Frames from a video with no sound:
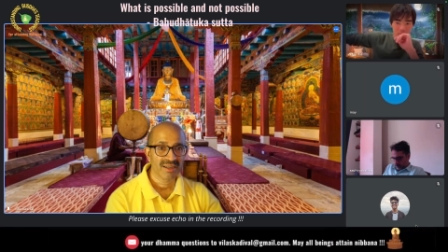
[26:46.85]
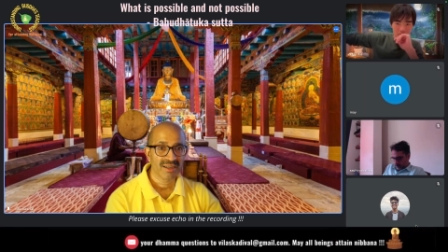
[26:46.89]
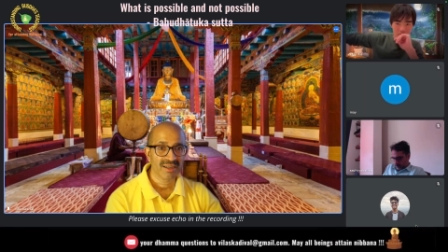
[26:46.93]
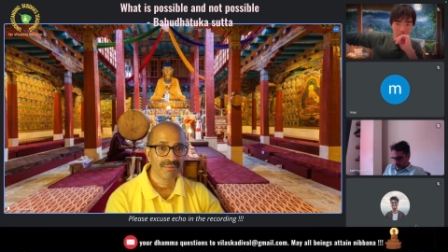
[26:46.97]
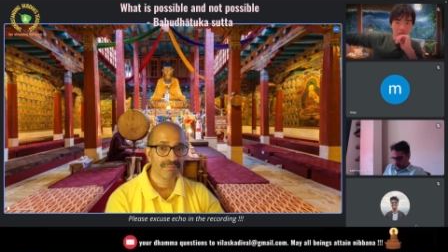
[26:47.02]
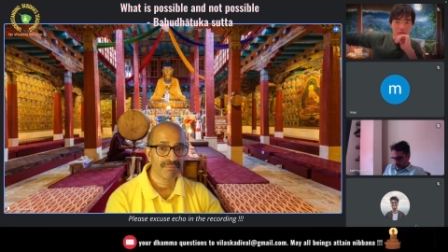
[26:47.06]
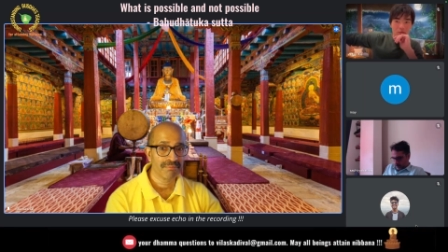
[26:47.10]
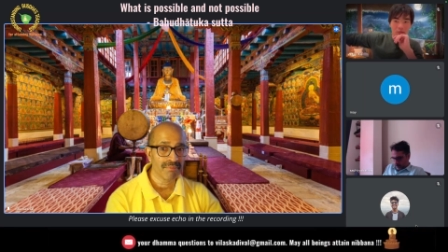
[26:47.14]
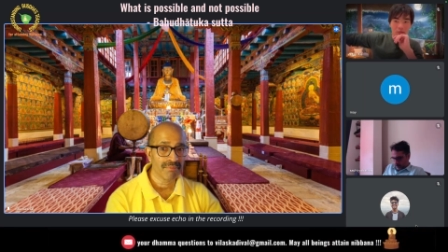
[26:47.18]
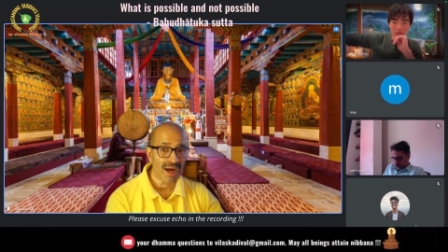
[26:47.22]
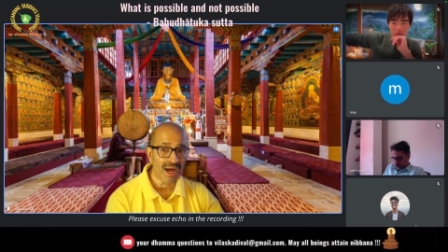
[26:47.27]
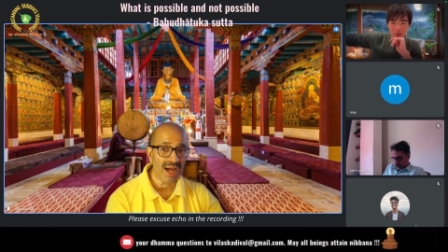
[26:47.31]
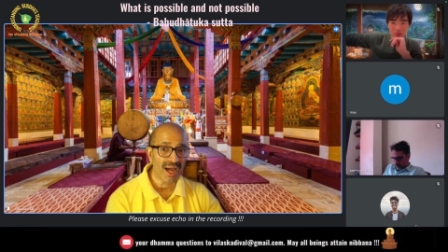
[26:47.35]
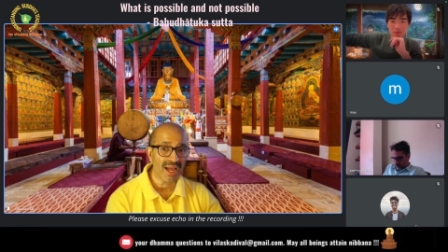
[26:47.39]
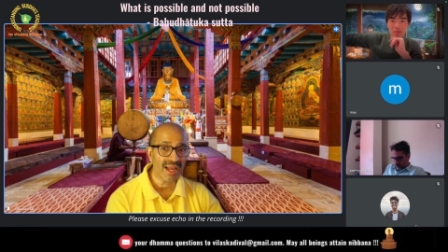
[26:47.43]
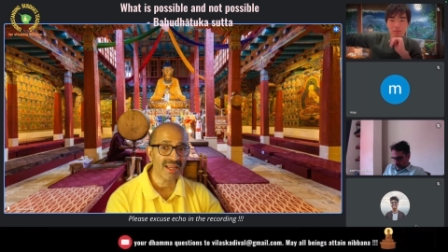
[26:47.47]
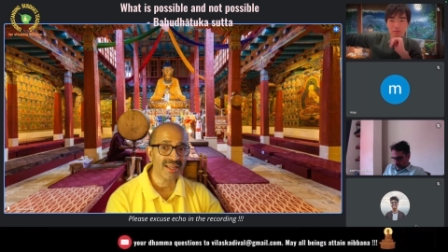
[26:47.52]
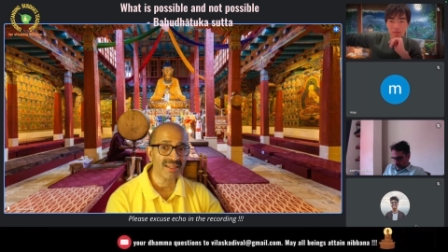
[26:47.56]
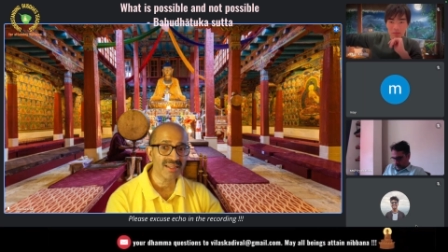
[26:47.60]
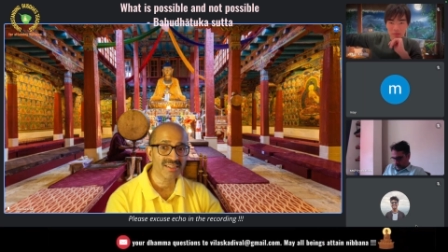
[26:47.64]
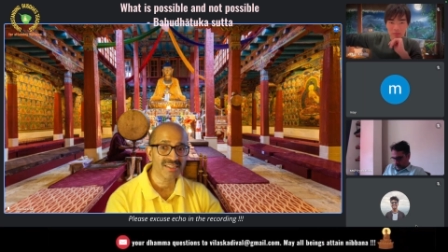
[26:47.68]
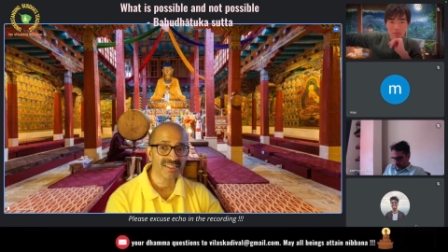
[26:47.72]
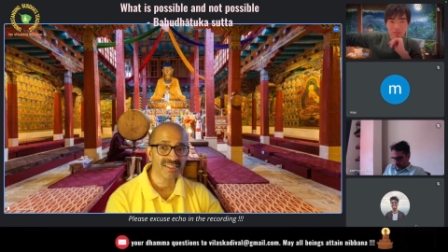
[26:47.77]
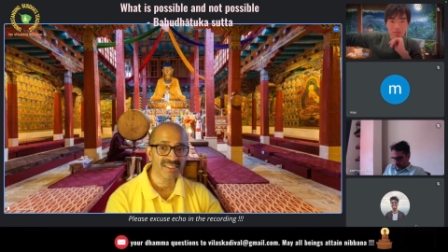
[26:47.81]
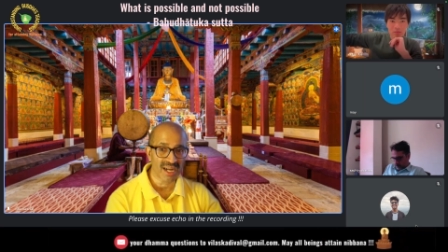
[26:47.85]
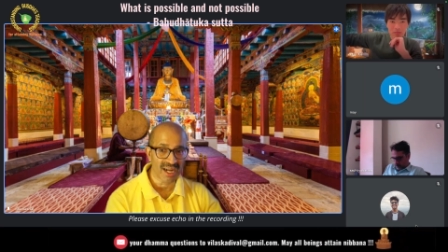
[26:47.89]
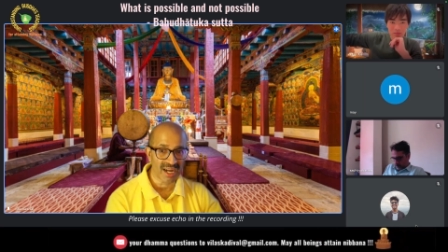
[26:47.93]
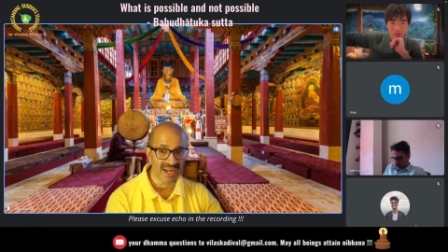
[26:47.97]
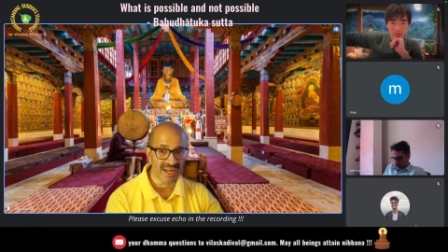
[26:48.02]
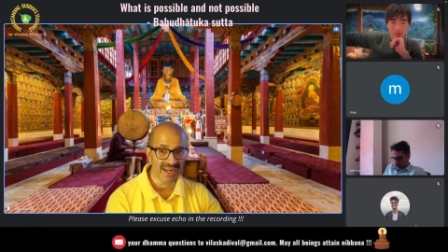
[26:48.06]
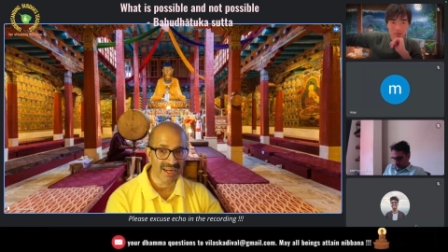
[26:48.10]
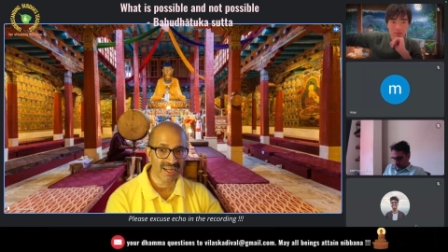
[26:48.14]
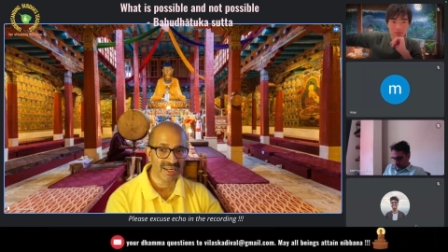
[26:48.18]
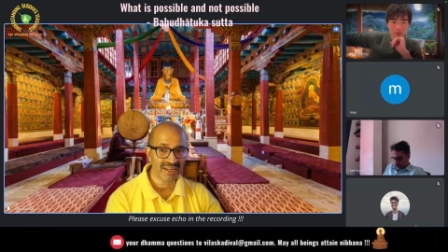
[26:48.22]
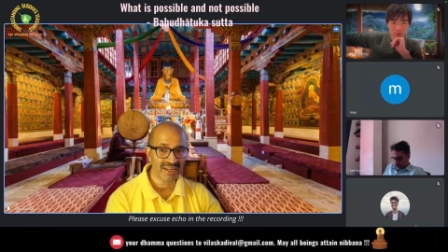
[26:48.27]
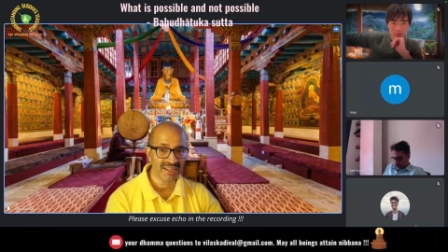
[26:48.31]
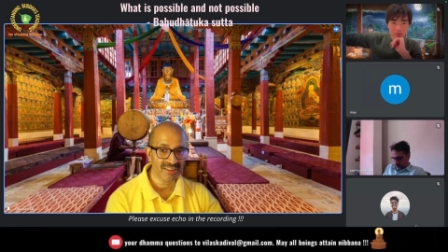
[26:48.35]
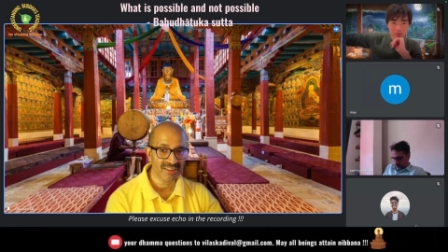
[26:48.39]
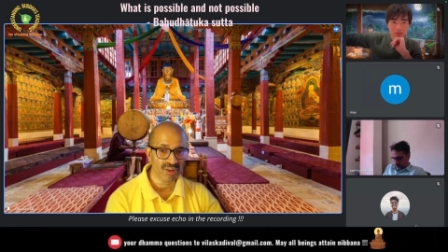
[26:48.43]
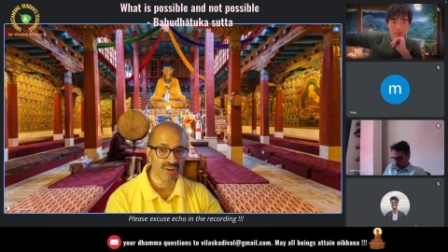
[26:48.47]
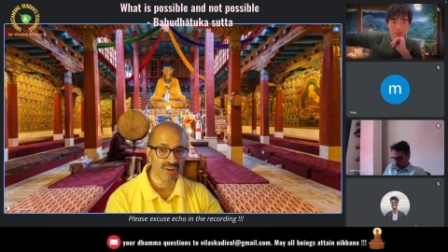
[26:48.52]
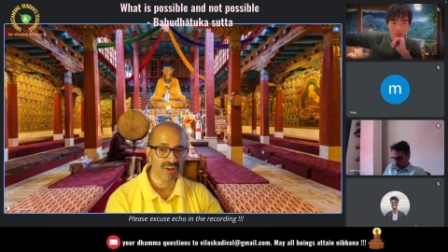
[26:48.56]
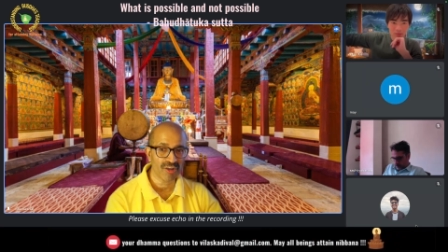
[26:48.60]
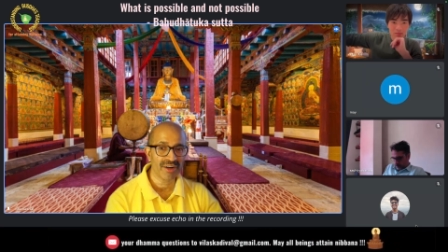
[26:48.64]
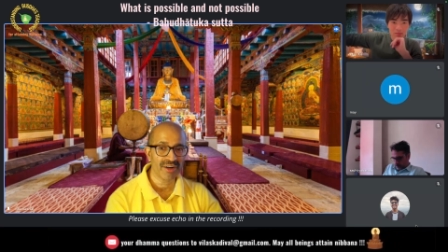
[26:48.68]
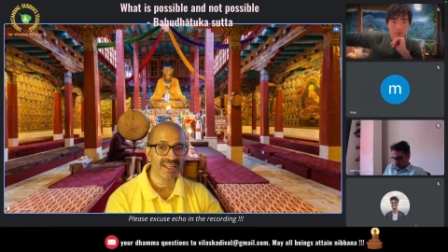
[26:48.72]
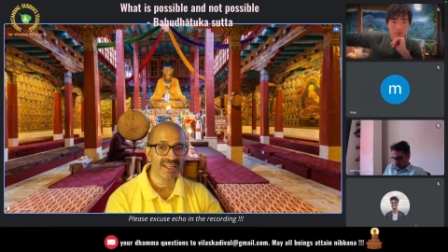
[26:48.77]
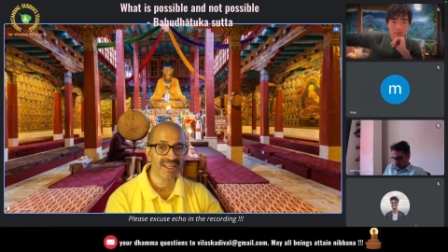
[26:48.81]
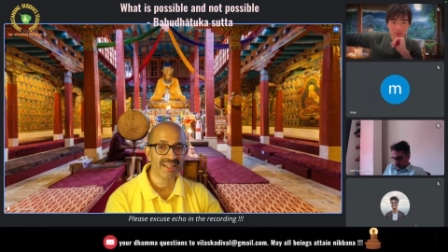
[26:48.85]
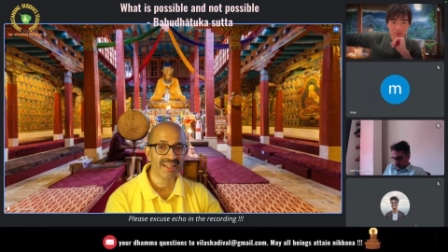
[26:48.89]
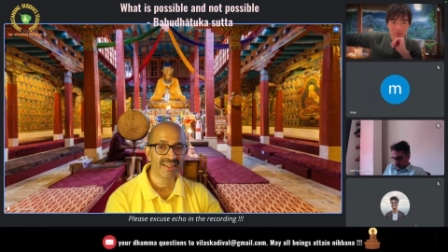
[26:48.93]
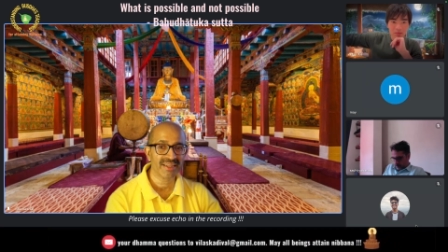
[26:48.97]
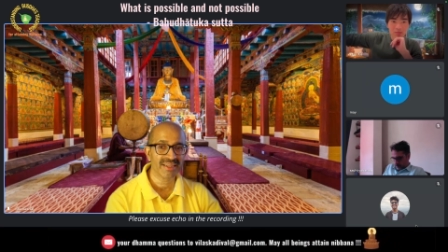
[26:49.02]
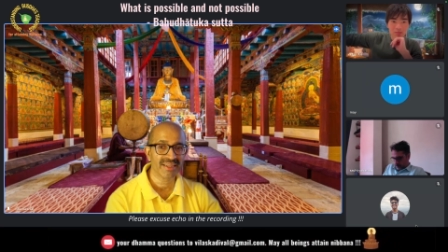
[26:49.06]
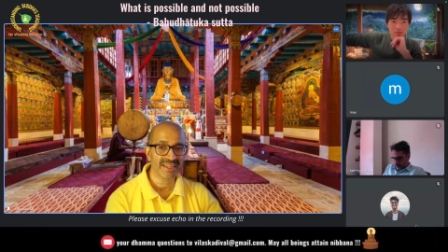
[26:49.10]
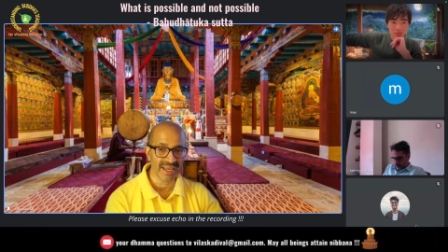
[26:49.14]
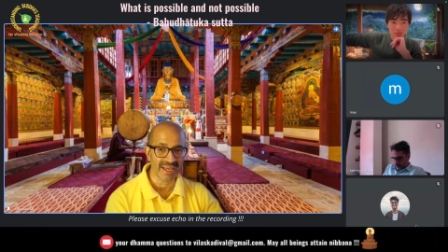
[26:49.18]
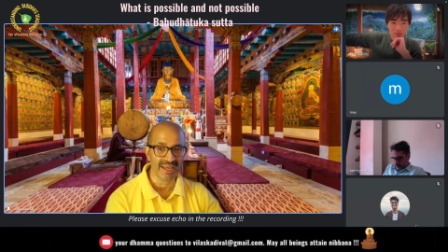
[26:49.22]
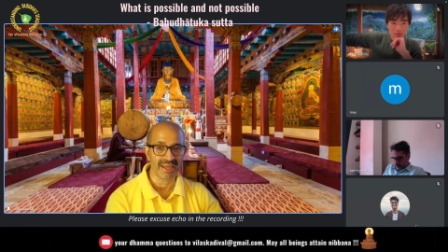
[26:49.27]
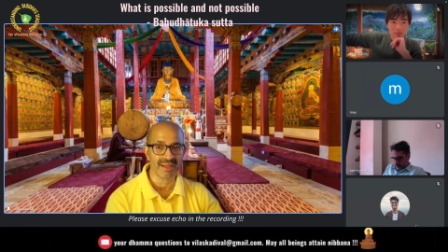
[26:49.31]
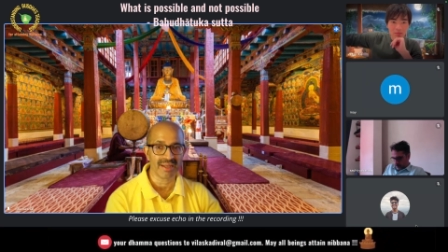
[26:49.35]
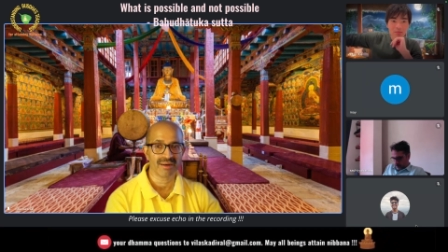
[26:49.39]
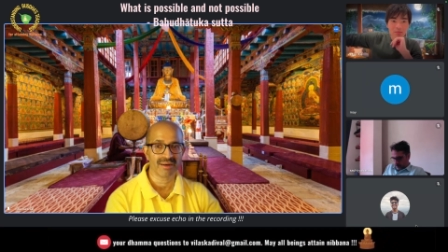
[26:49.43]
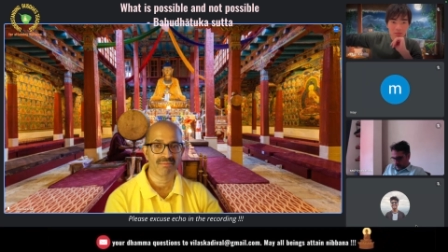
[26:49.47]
my child is already there.